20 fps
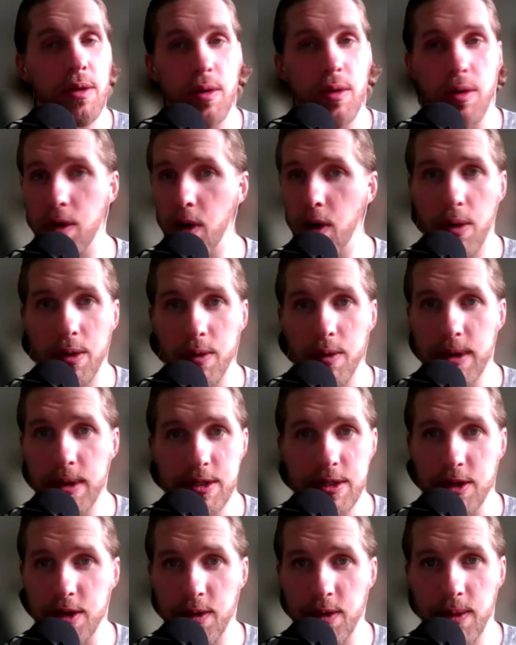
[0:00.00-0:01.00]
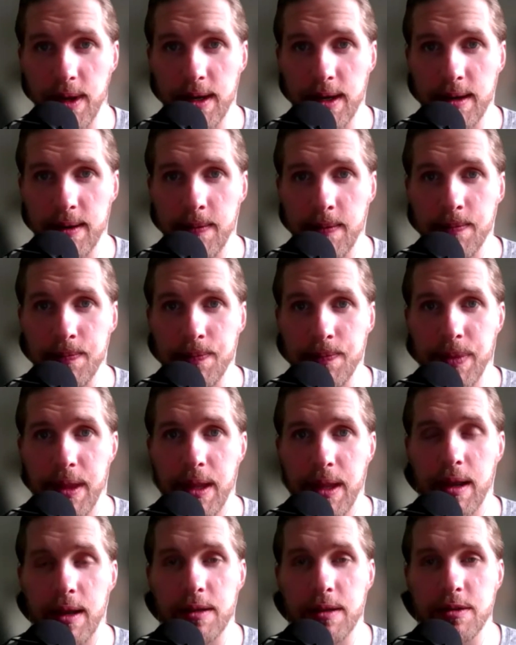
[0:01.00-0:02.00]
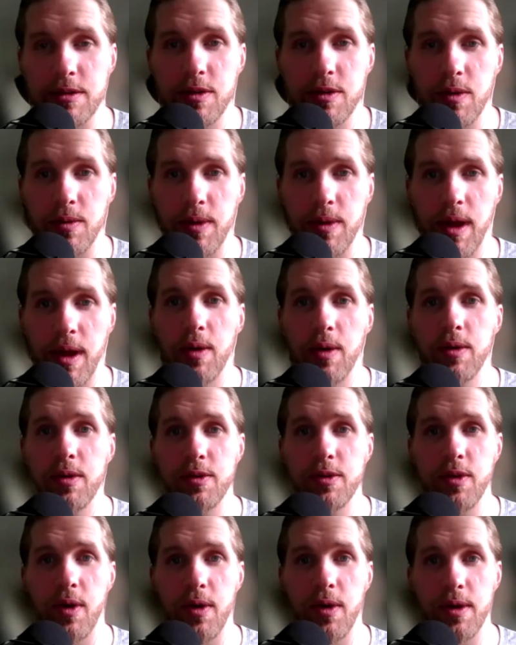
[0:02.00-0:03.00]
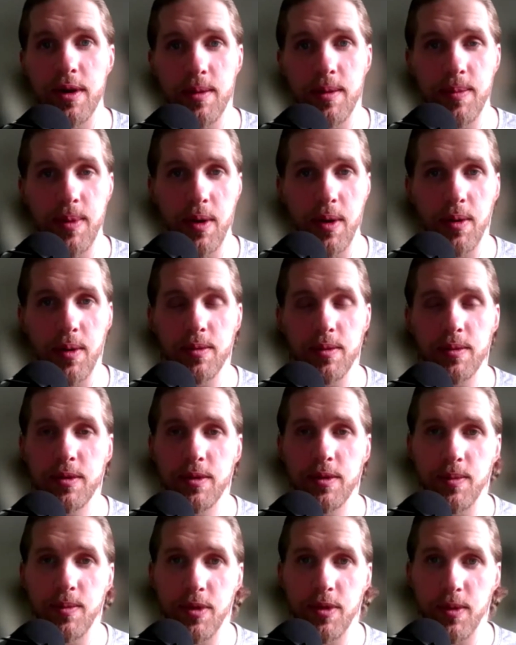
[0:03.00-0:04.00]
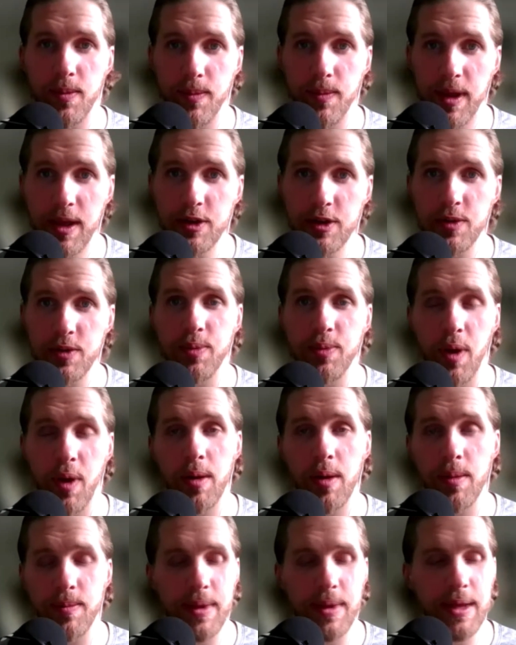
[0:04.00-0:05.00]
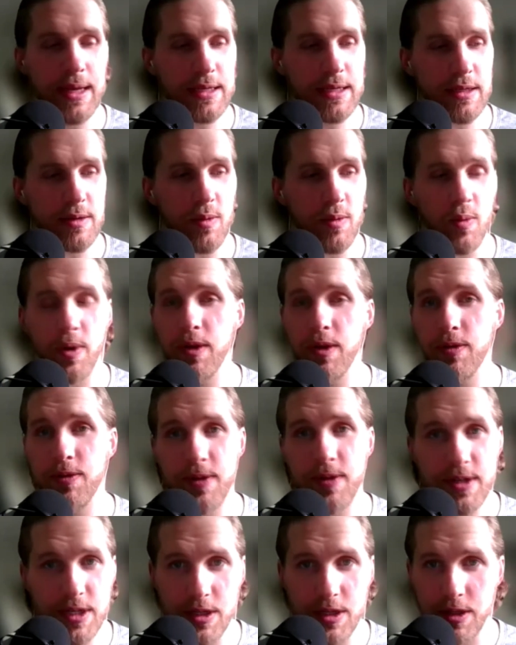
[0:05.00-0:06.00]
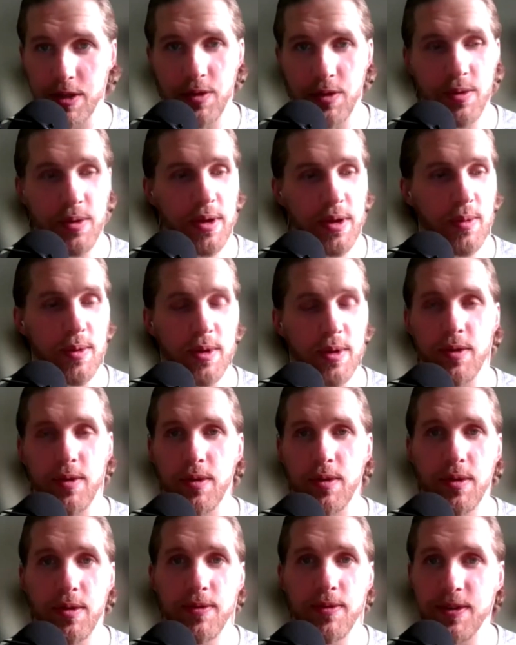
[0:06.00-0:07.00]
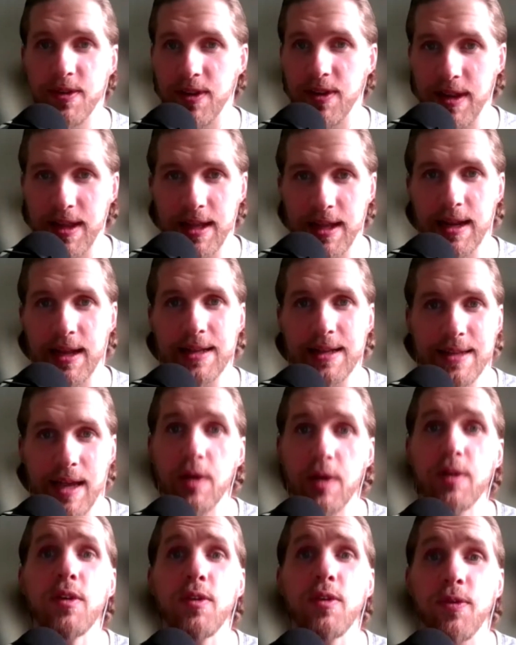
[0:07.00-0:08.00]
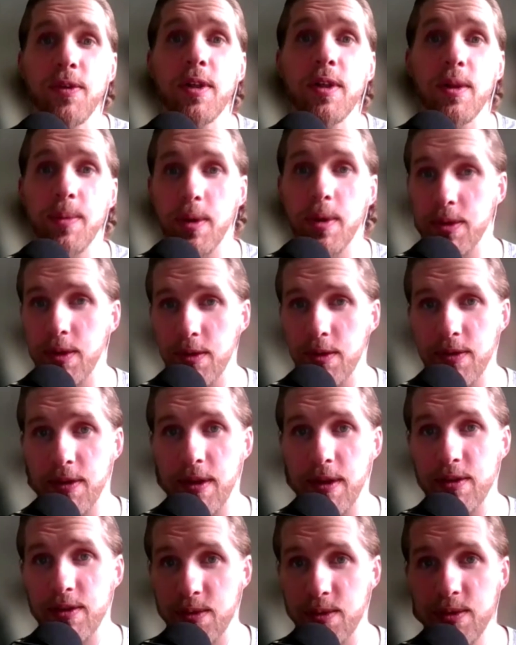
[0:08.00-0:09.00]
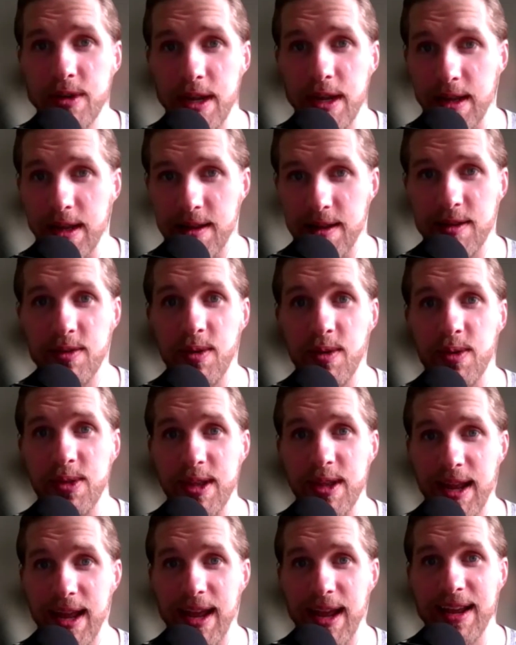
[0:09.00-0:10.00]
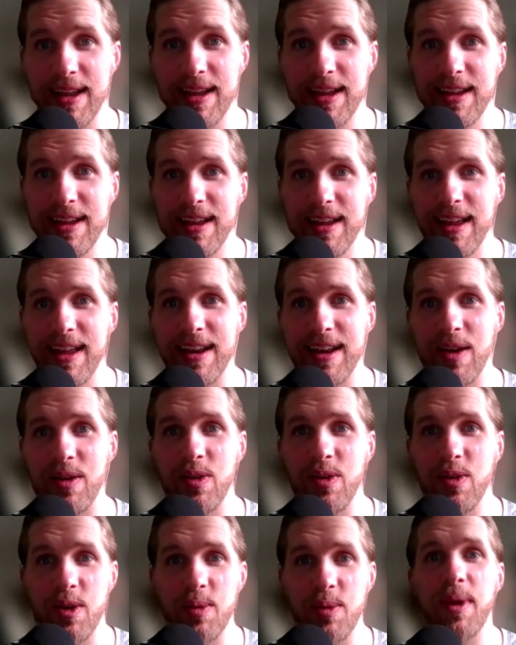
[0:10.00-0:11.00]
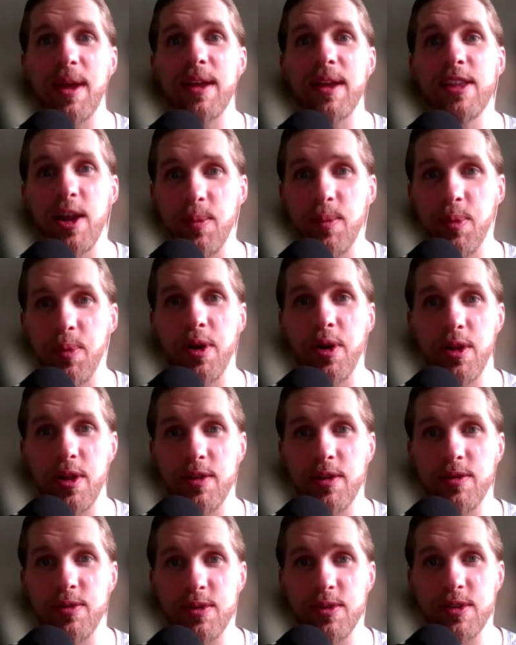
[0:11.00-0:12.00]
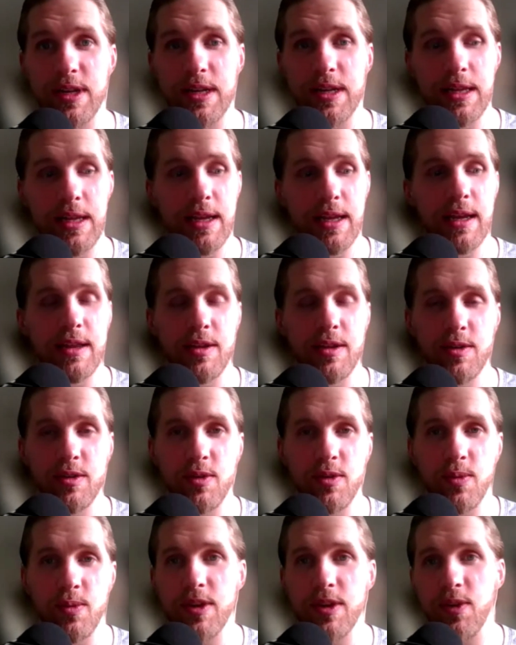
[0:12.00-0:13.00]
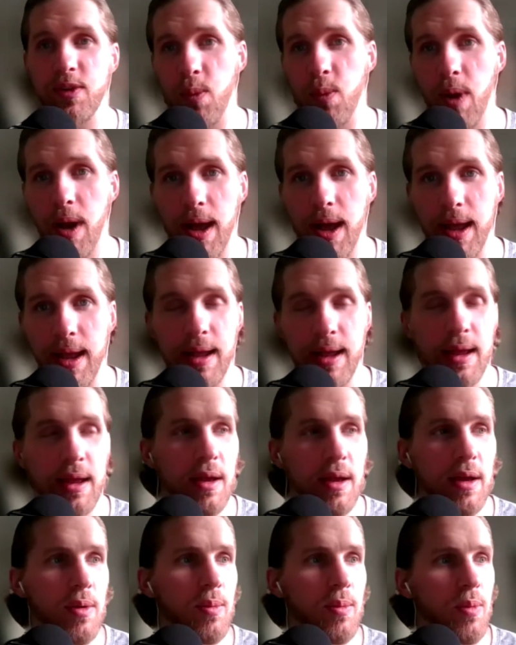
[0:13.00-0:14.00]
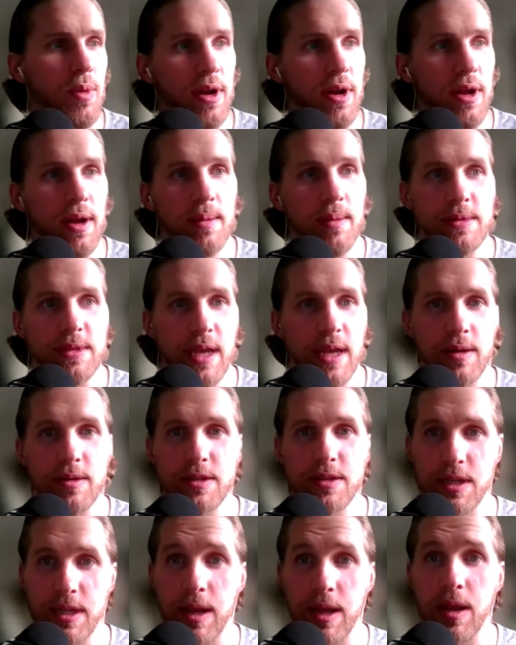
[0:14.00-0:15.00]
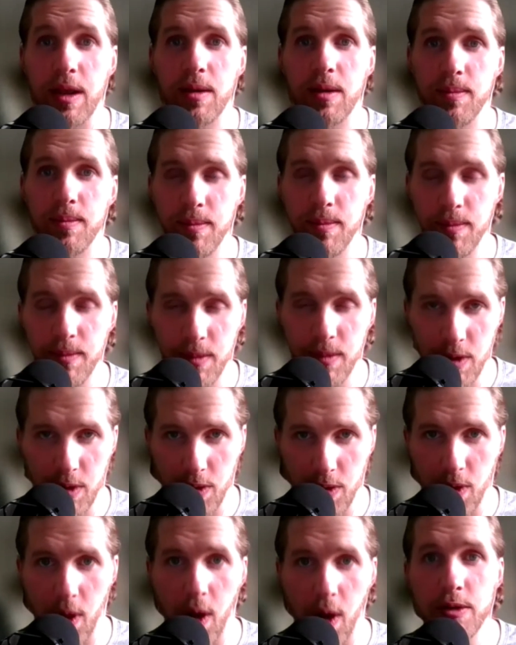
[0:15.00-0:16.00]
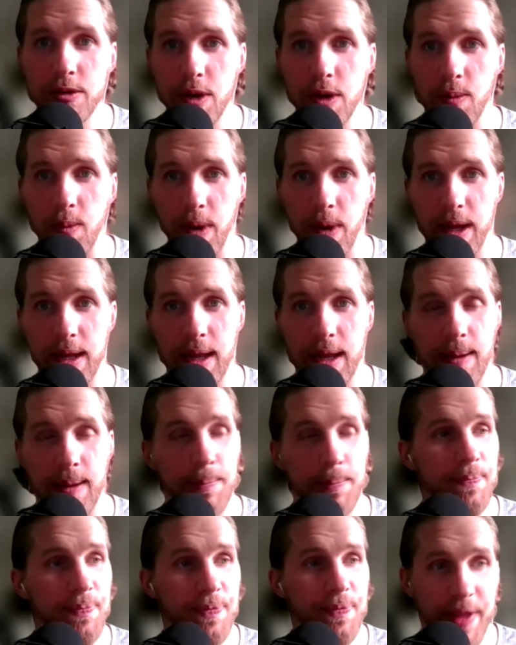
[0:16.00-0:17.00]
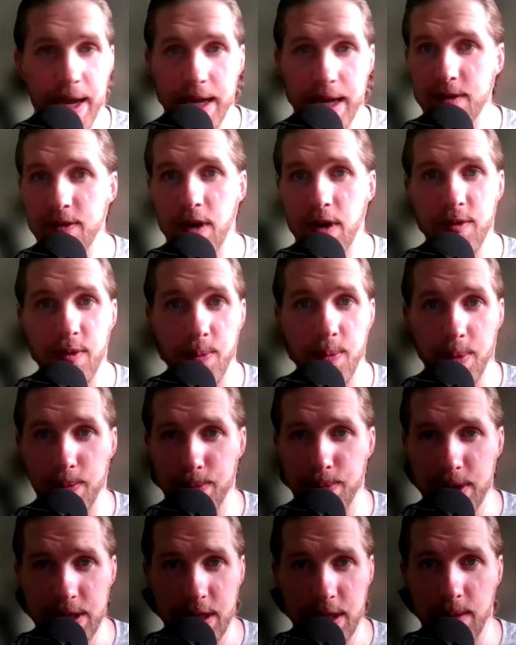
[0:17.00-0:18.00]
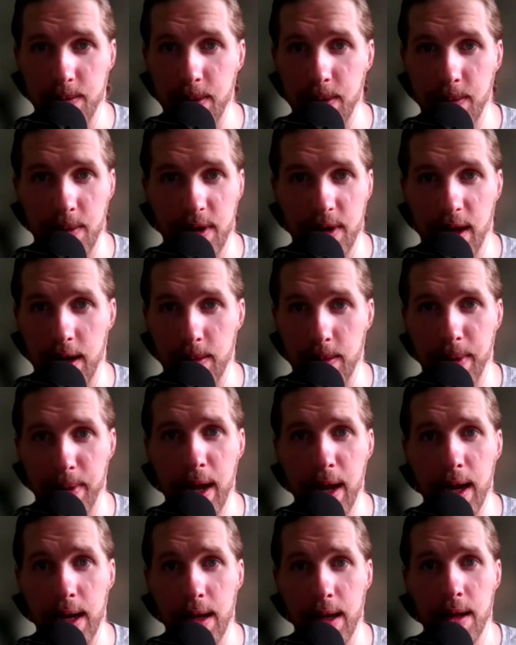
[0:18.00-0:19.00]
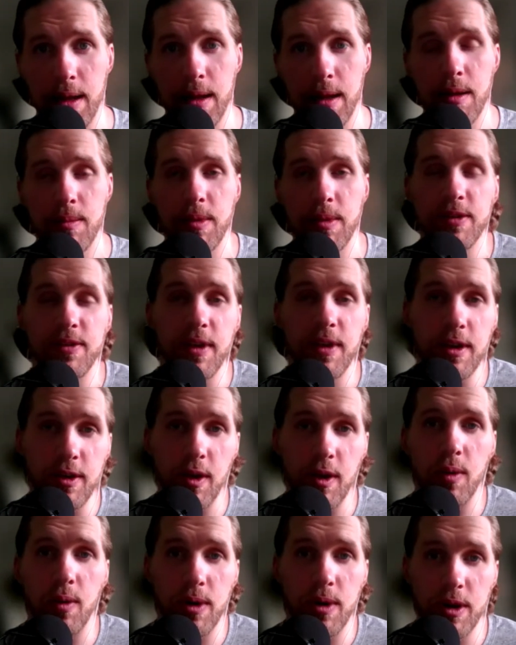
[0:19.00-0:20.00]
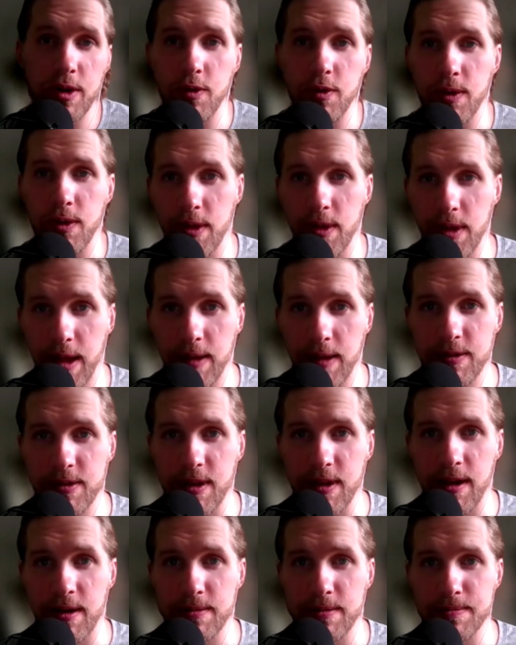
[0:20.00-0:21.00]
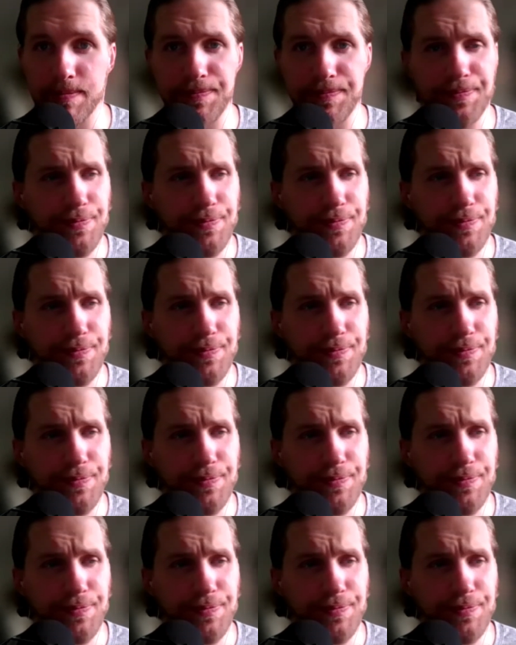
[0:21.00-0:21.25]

No one wants to do it. And so now you're talking about the, the major problem isn't what you're physically doing, what you're physically eating. It's how you feel about those things routinely throughout the day and how you can make that a part of your life routinely. And there's a reason why when it comes down to like you know long term weight gain, hmm. ninety five percent of people gain it back because they don't enjoy the lifestyle.